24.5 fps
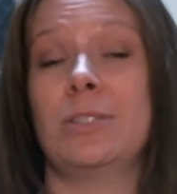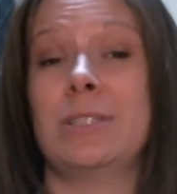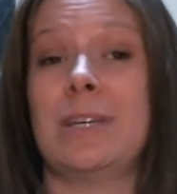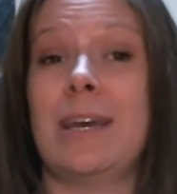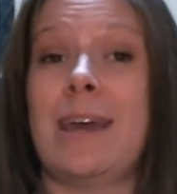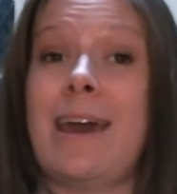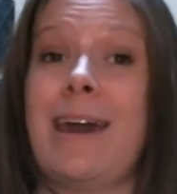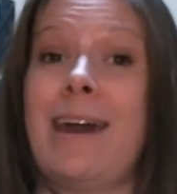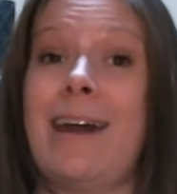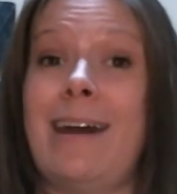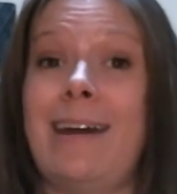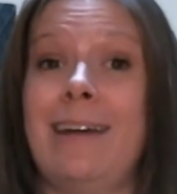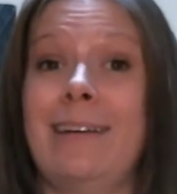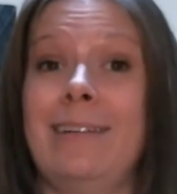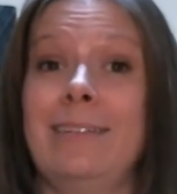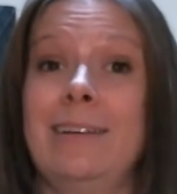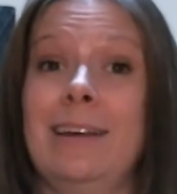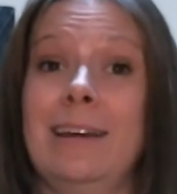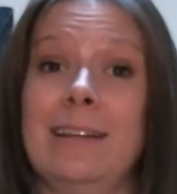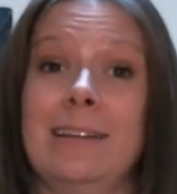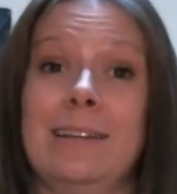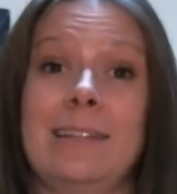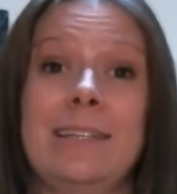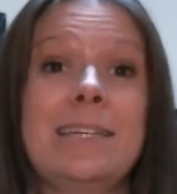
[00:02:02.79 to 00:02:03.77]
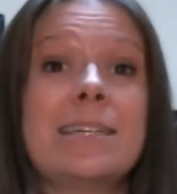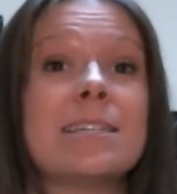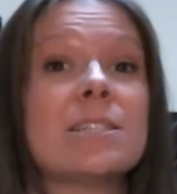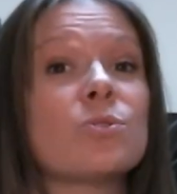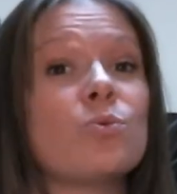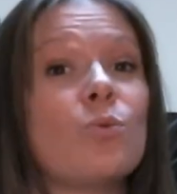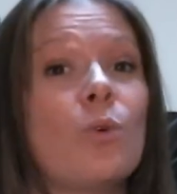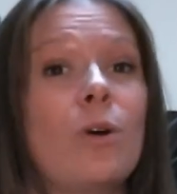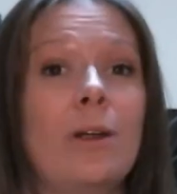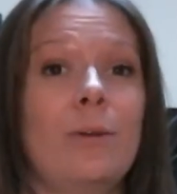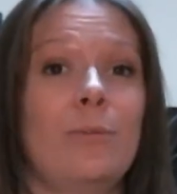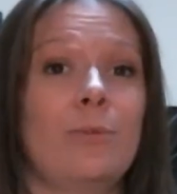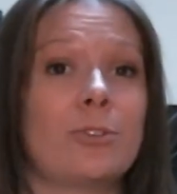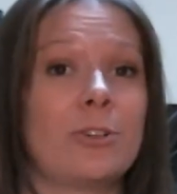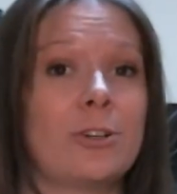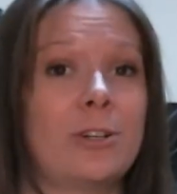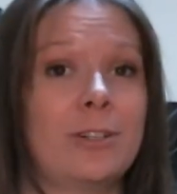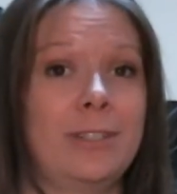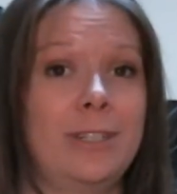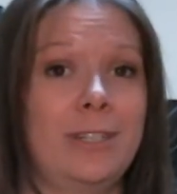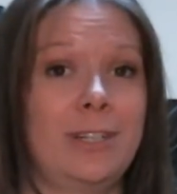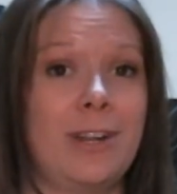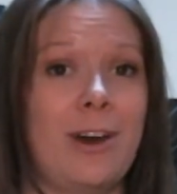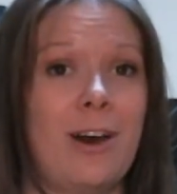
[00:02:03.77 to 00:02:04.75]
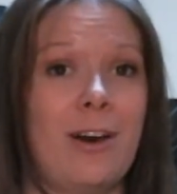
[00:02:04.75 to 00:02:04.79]
to add at least $1
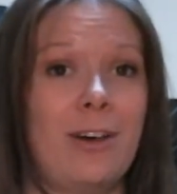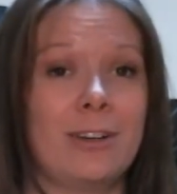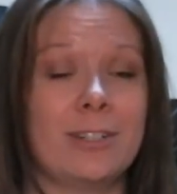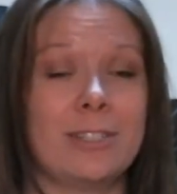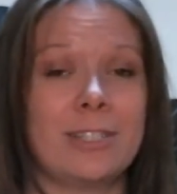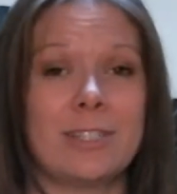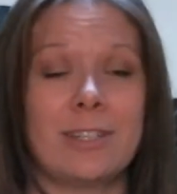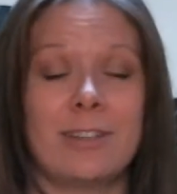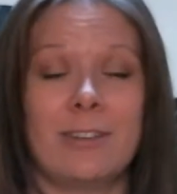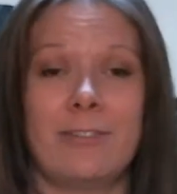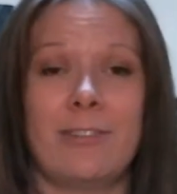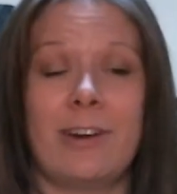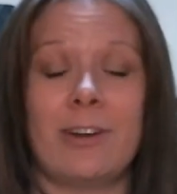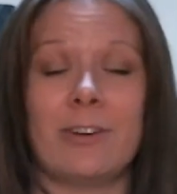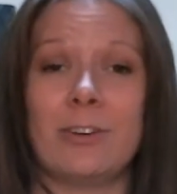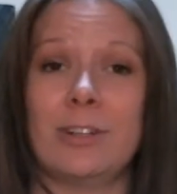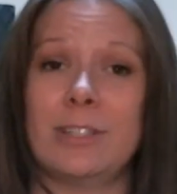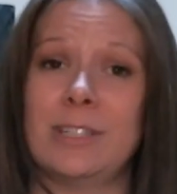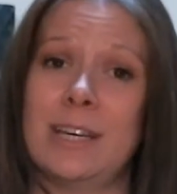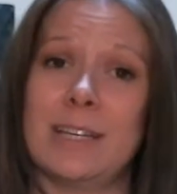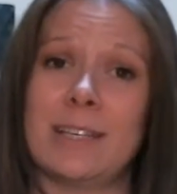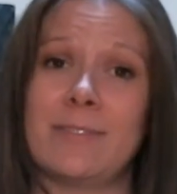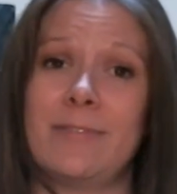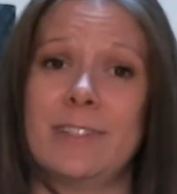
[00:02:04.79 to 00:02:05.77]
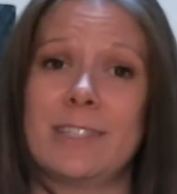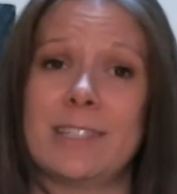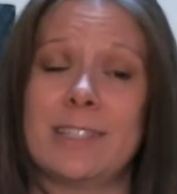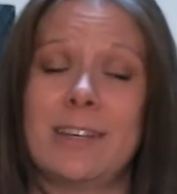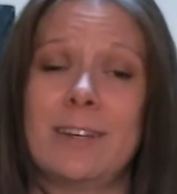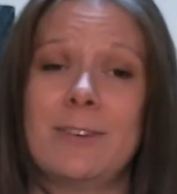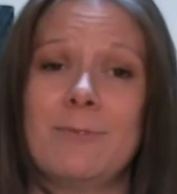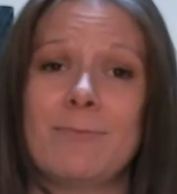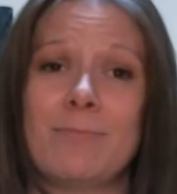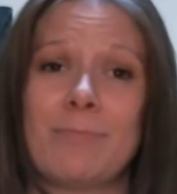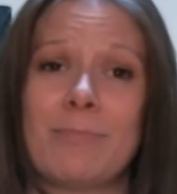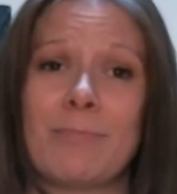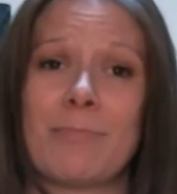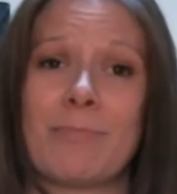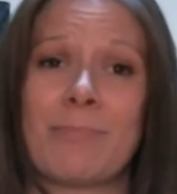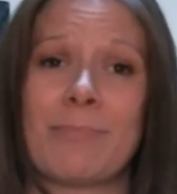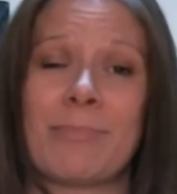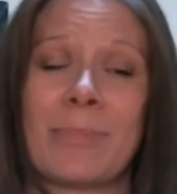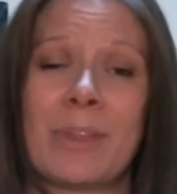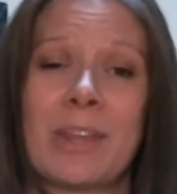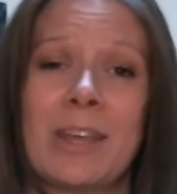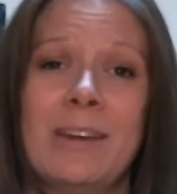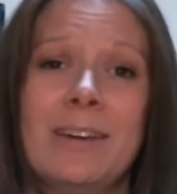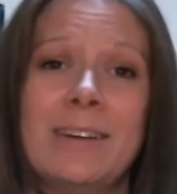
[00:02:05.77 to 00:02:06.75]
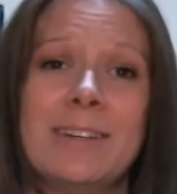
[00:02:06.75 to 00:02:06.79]
trillion to the federal deficit.
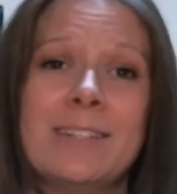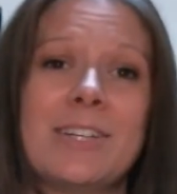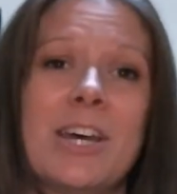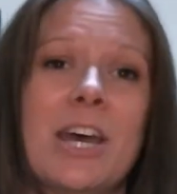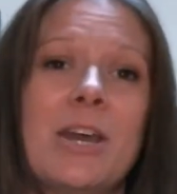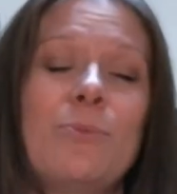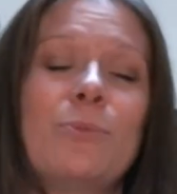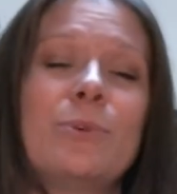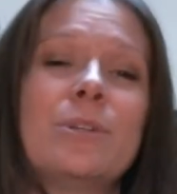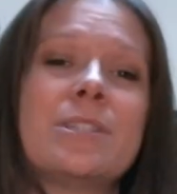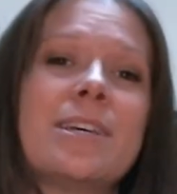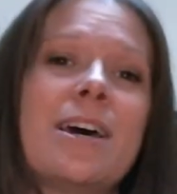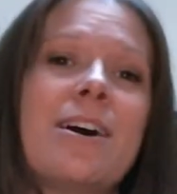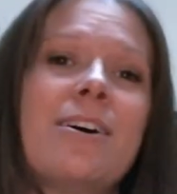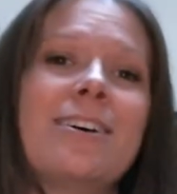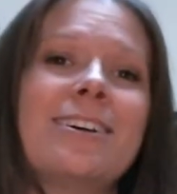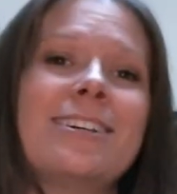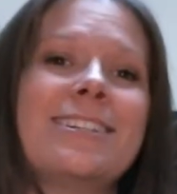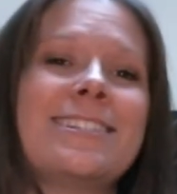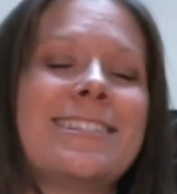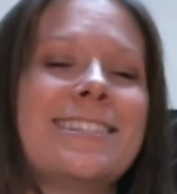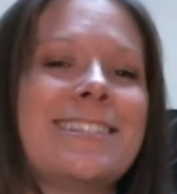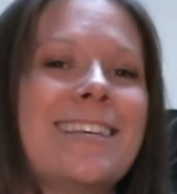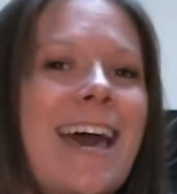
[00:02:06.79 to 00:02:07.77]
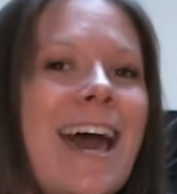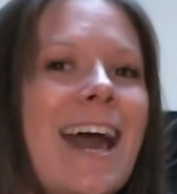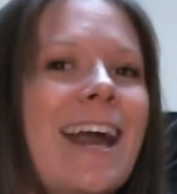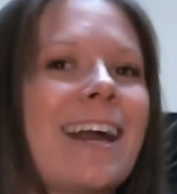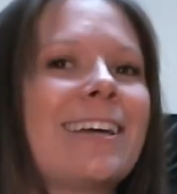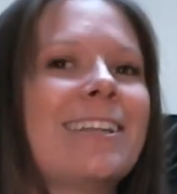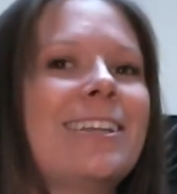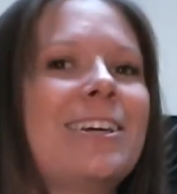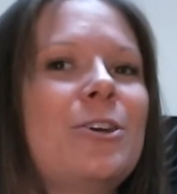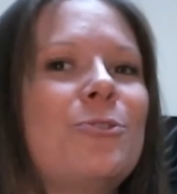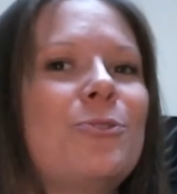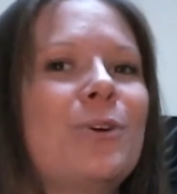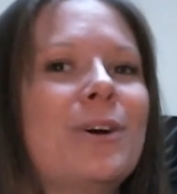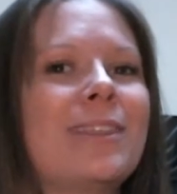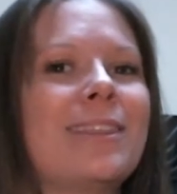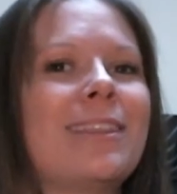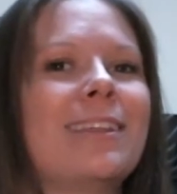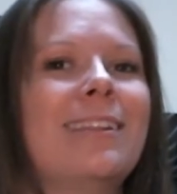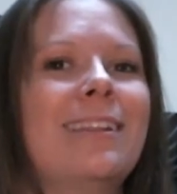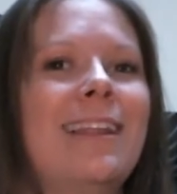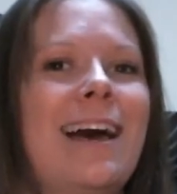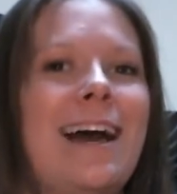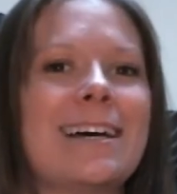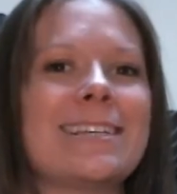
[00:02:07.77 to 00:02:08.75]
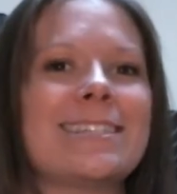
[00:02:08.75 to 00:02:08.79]
Time will tell exactly what the
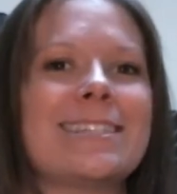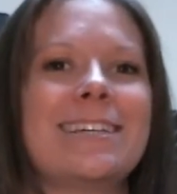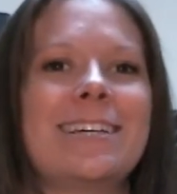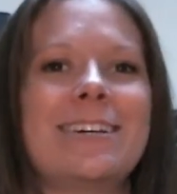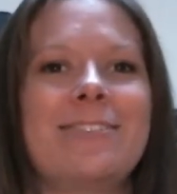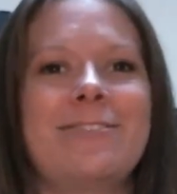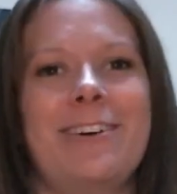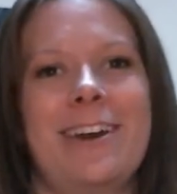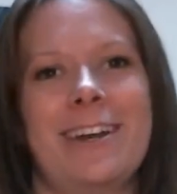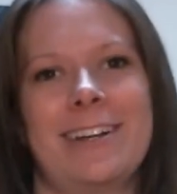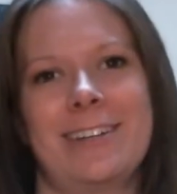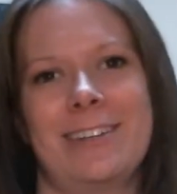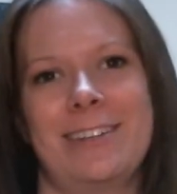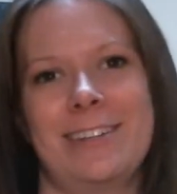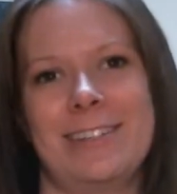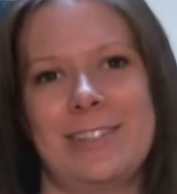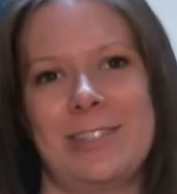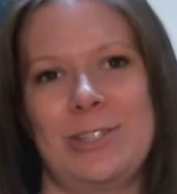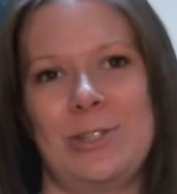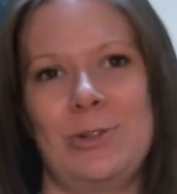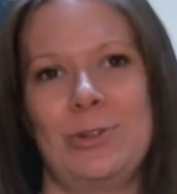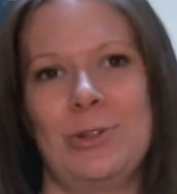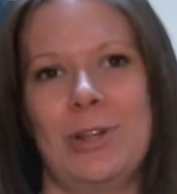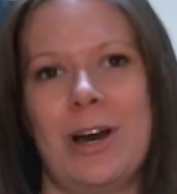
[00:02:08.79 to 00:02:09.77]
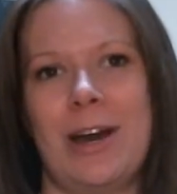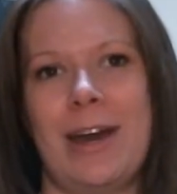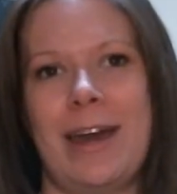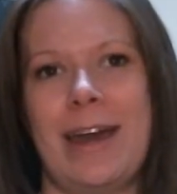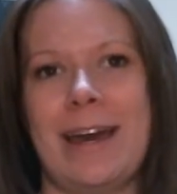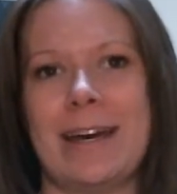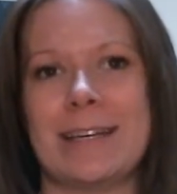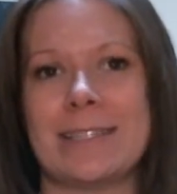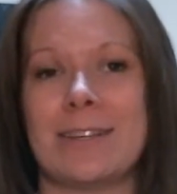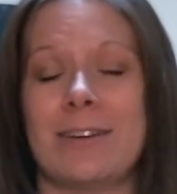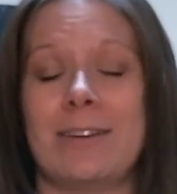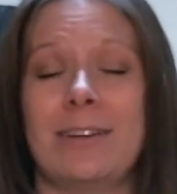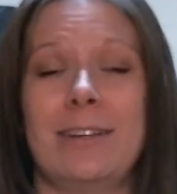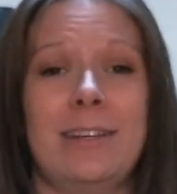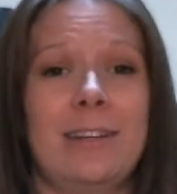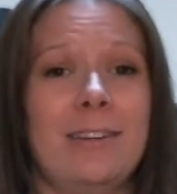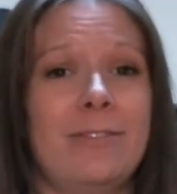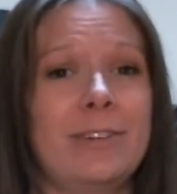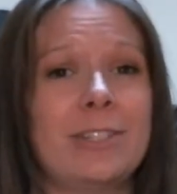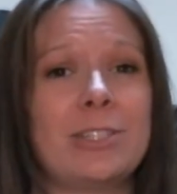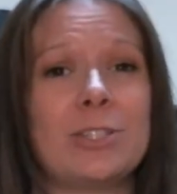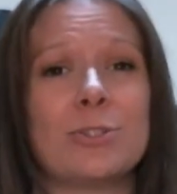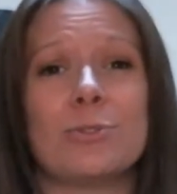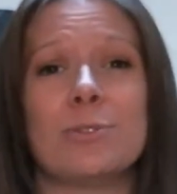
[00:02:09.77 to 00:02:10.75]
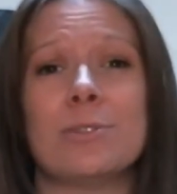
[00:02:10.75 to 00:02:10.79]
lasting effect of this new law has on
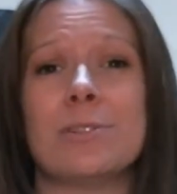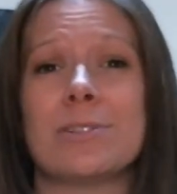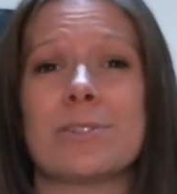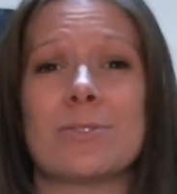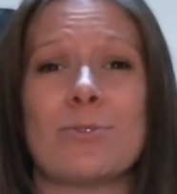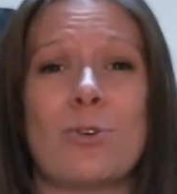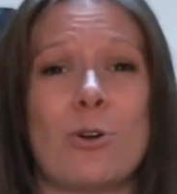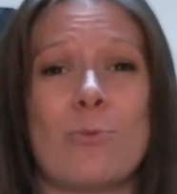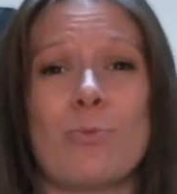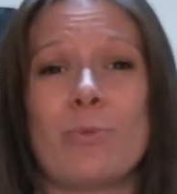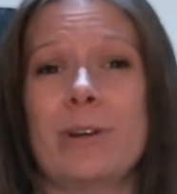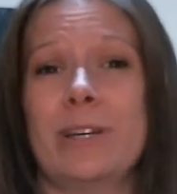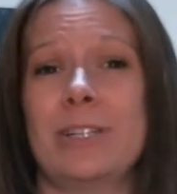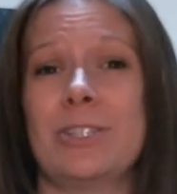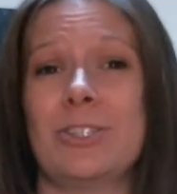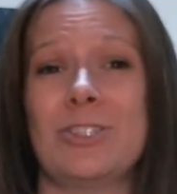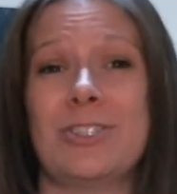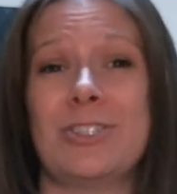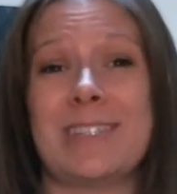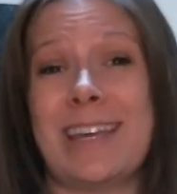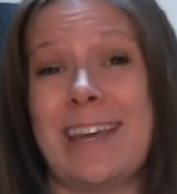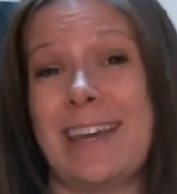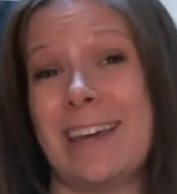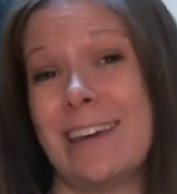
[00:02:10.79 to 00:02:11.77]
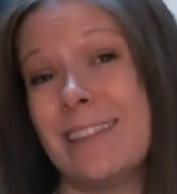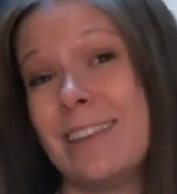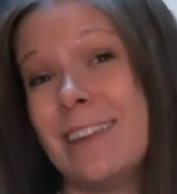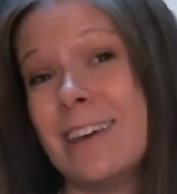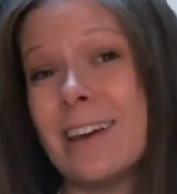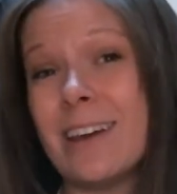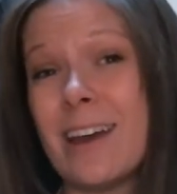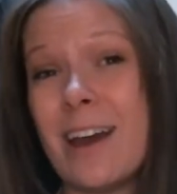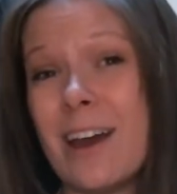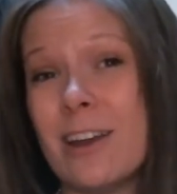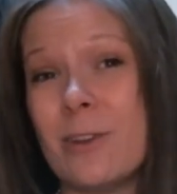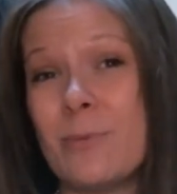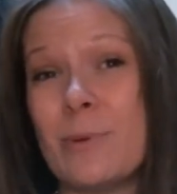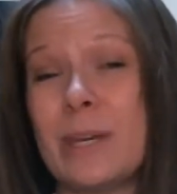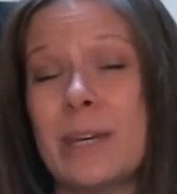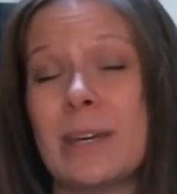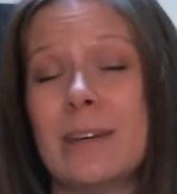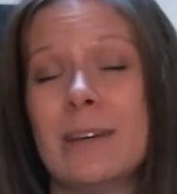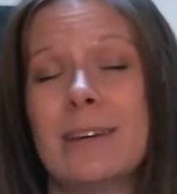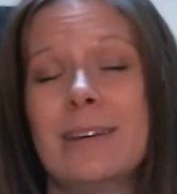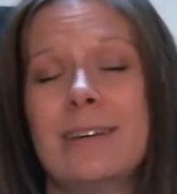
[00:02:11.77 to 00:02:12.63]
individuals, corporations, and the economy.